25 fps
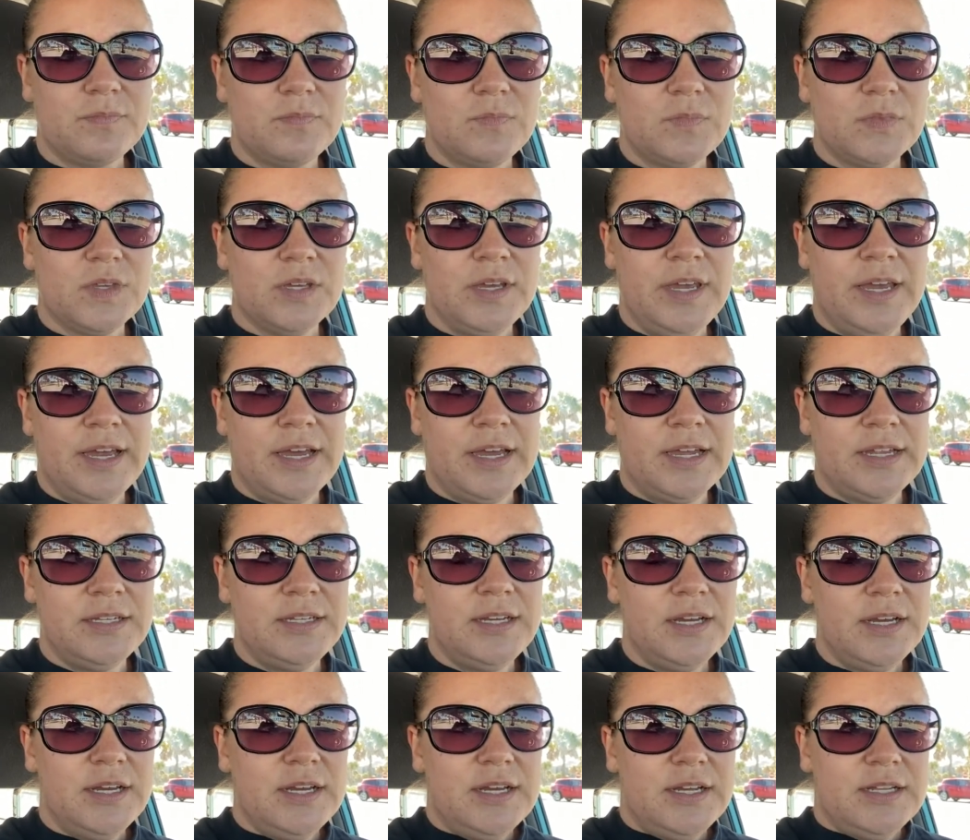And
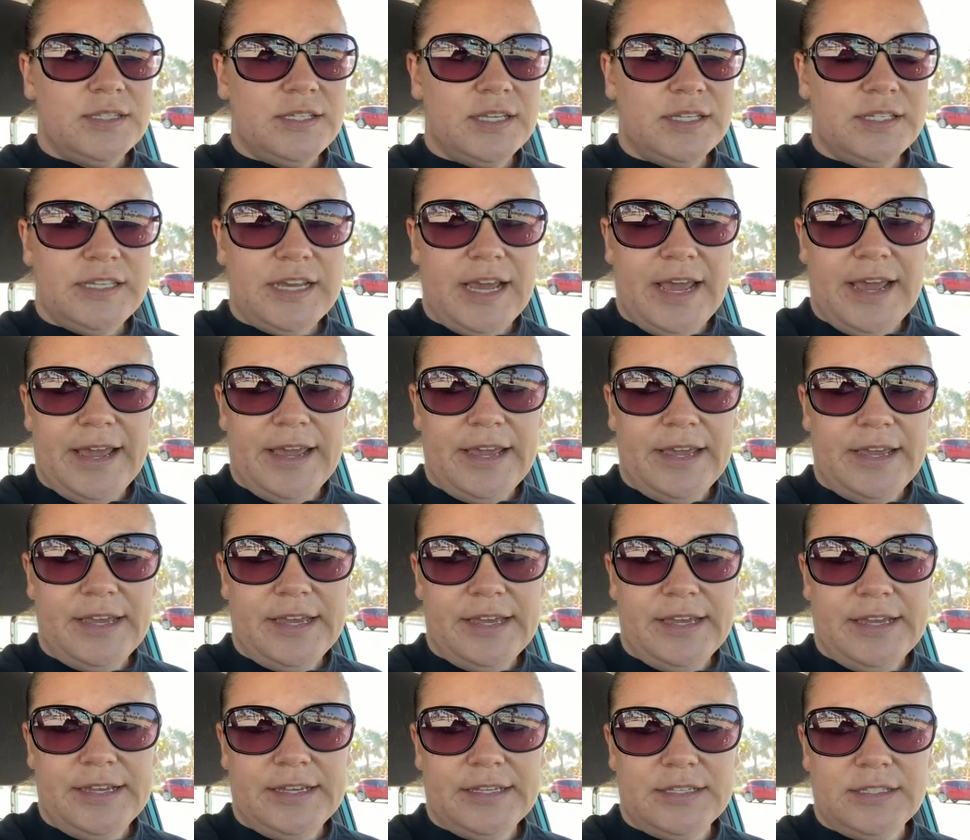today
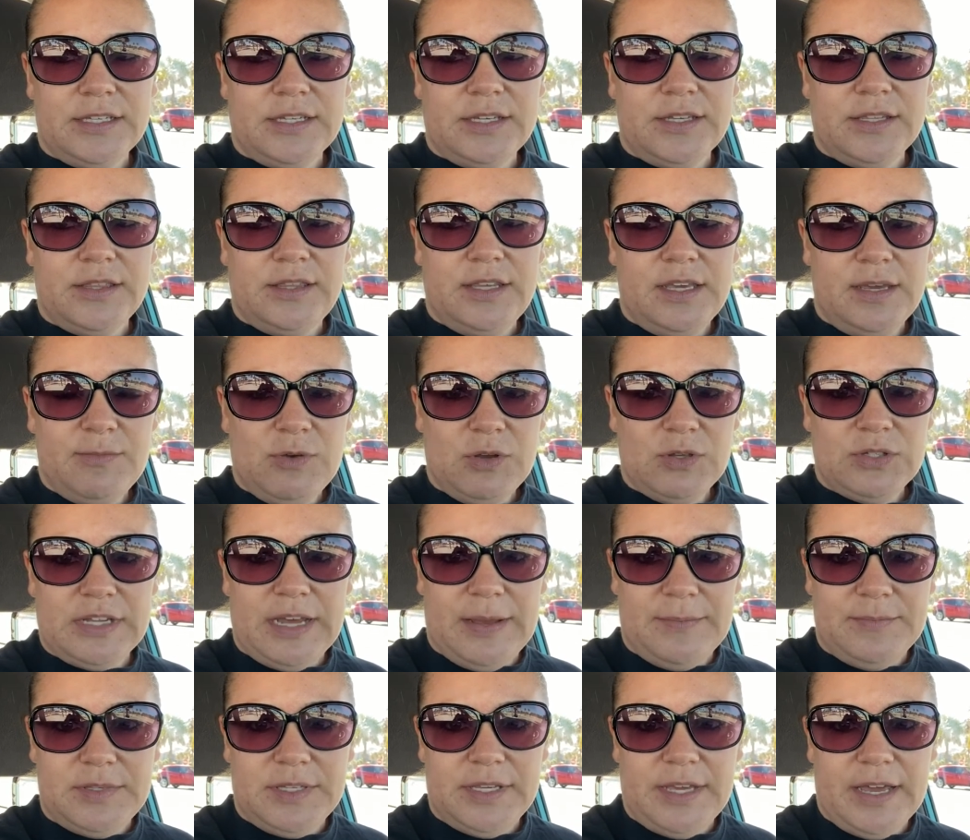is the most
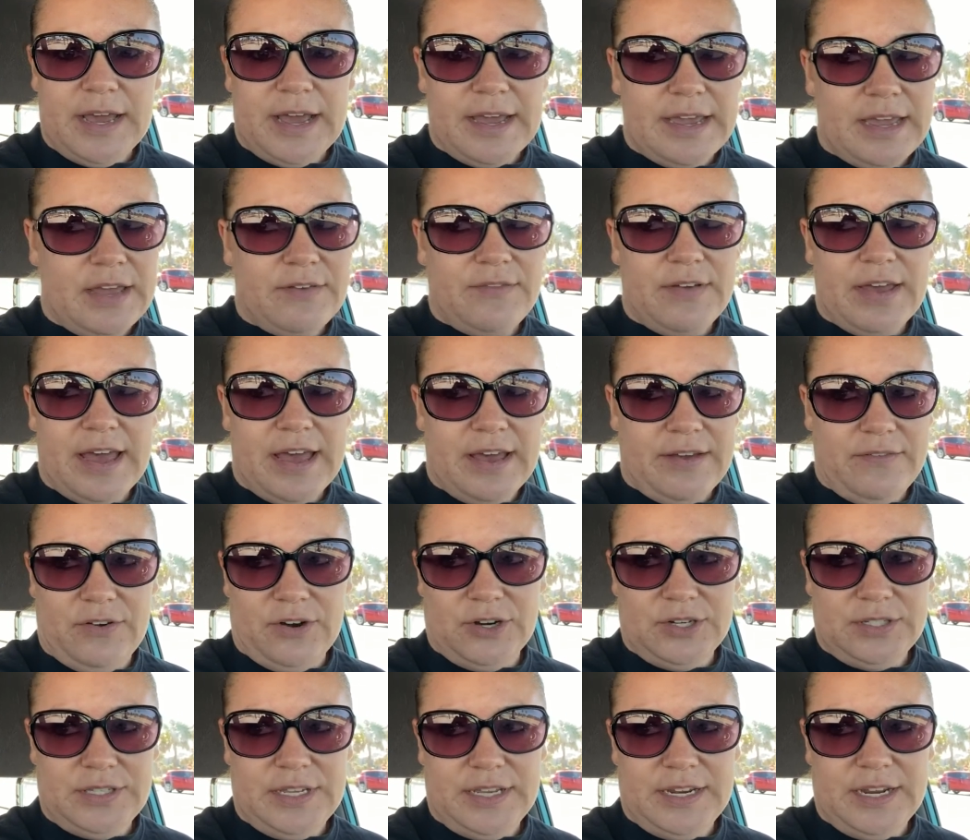empty I have ever
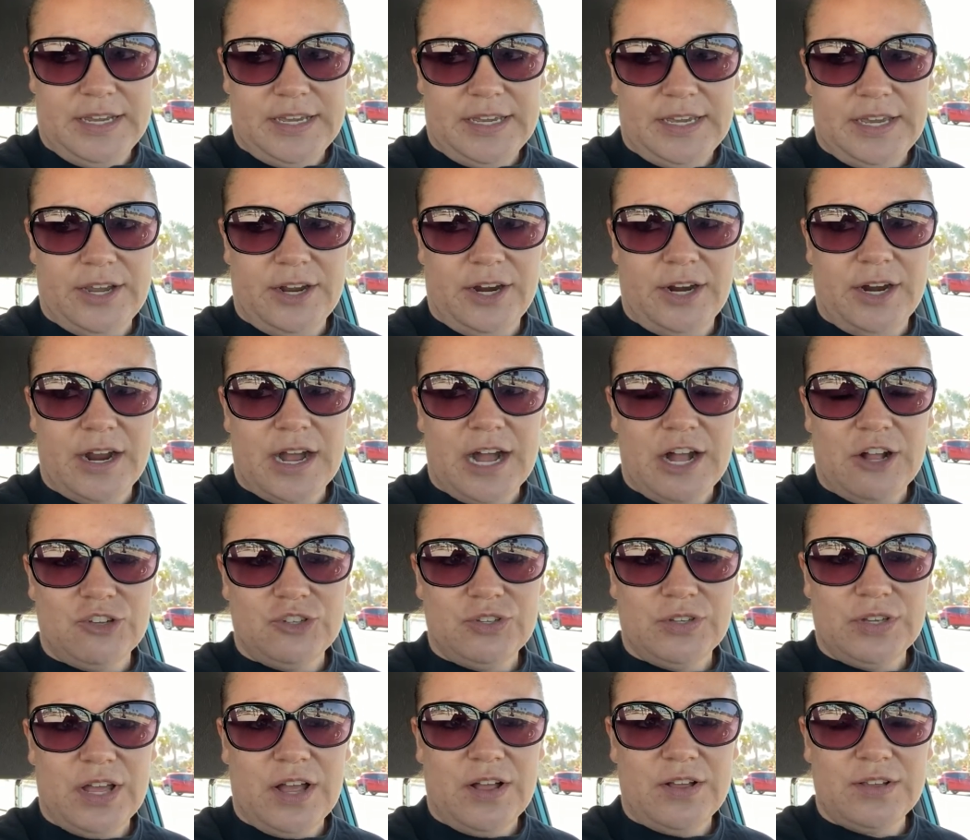seen it here.
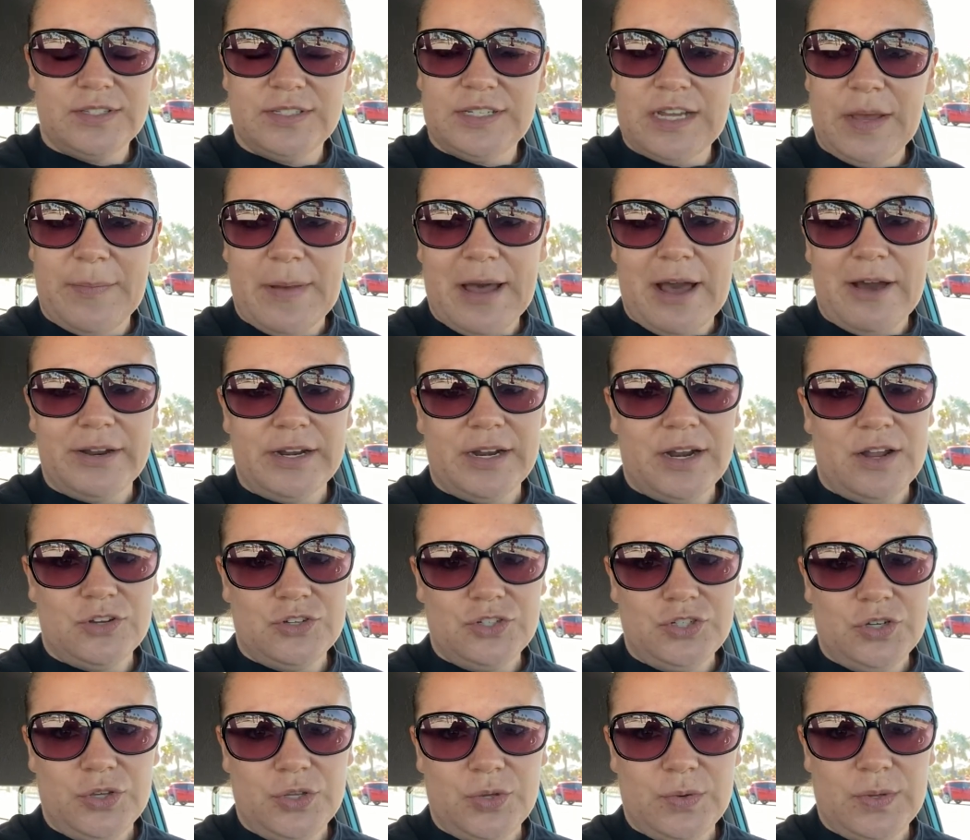I'll step out and I'll
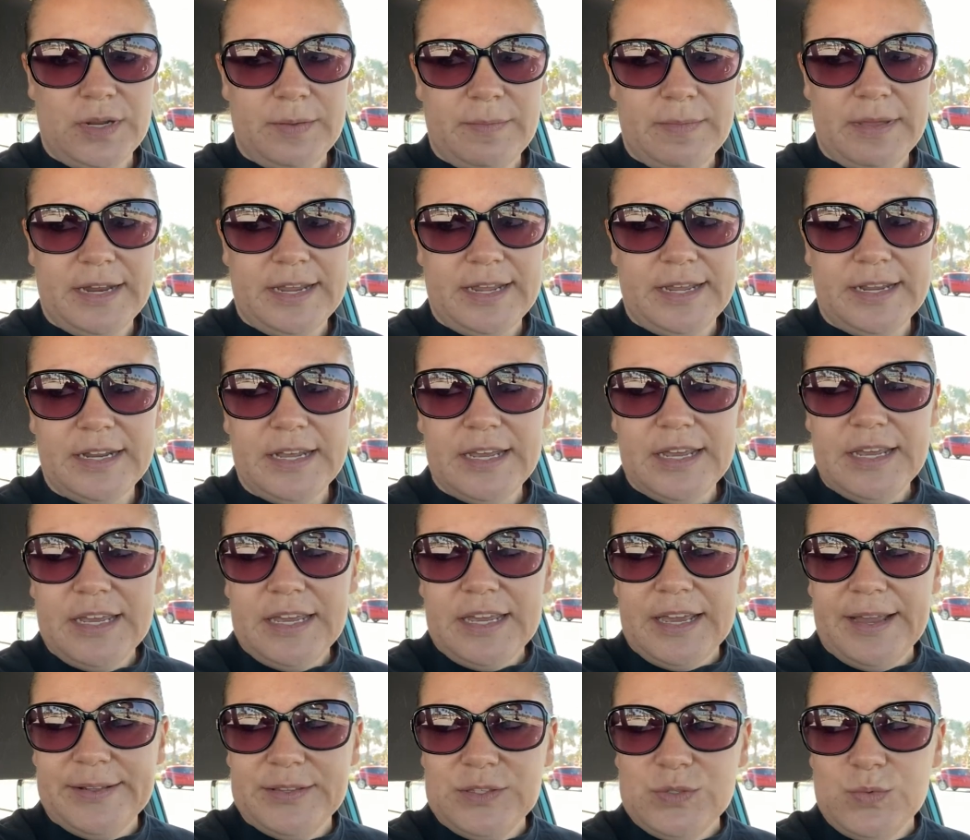show you in a minute.
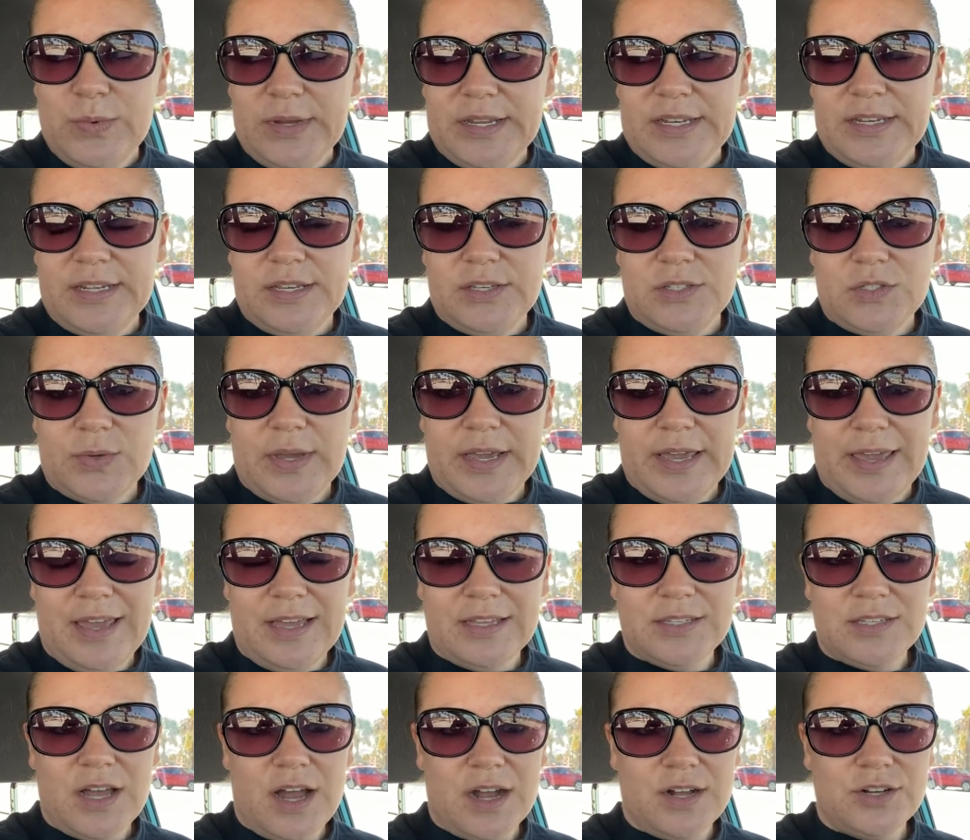It's windy, so I
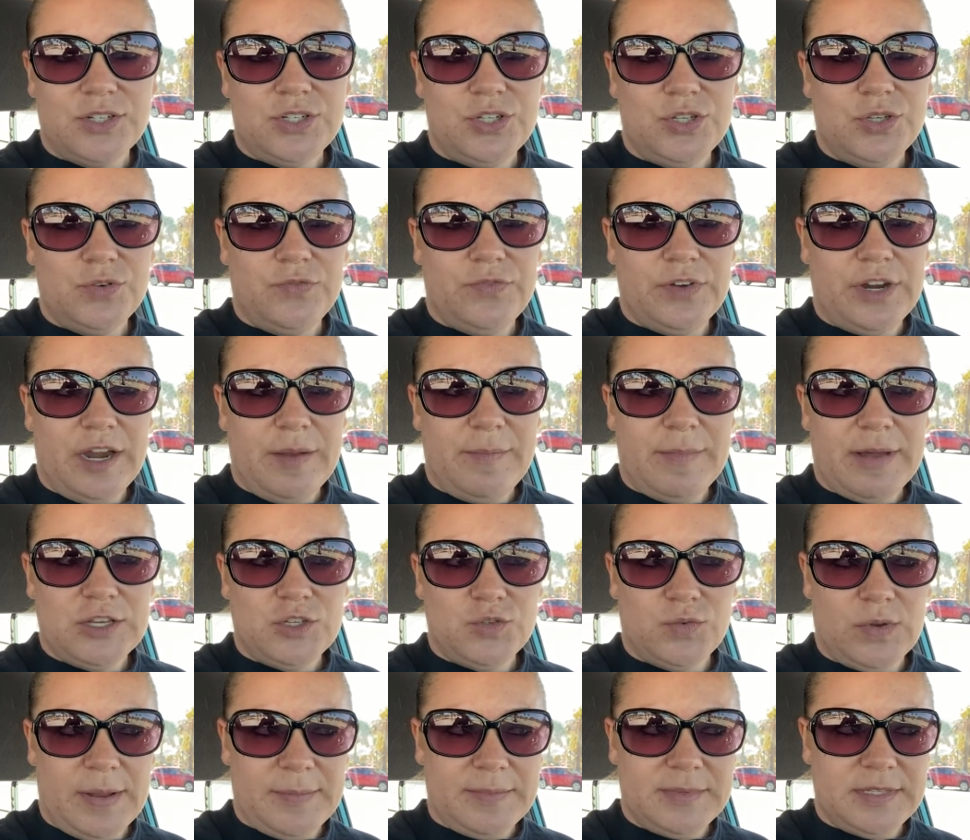can't talk to you very much
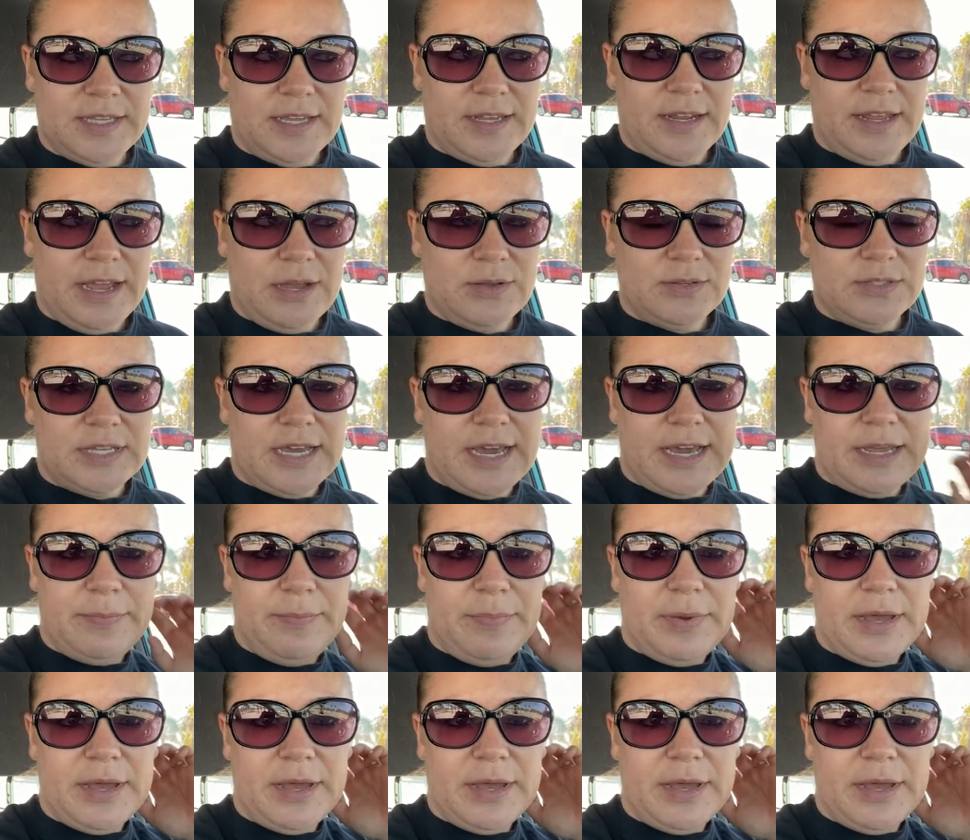when I'm standing outside.